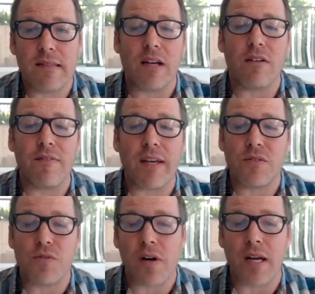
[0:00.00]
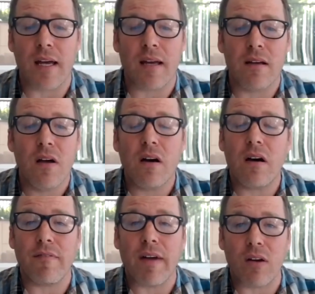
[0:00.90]
here in Victoria
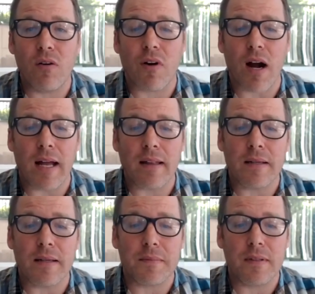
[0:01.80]
on Vancouver Island.